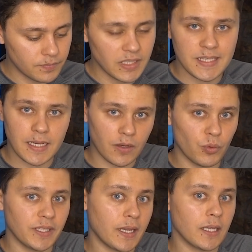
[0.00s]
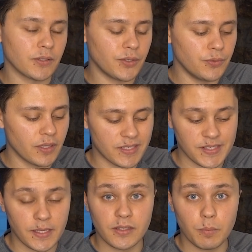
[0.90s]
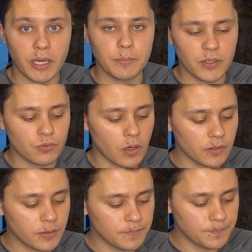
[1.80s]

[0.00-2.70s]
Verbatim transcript: That's kind of when they got the cue that something might be wrong.